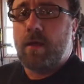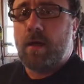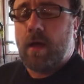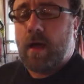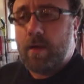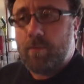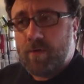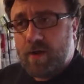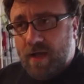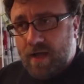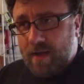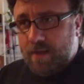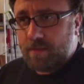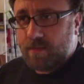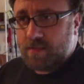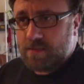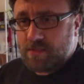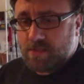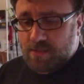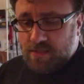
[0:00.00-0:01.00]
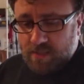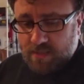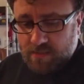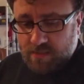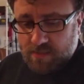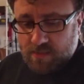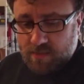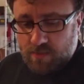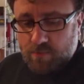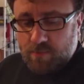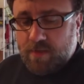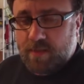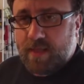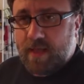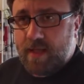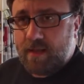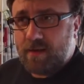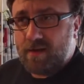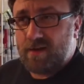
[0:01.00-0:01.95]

I would highly suggest doing that.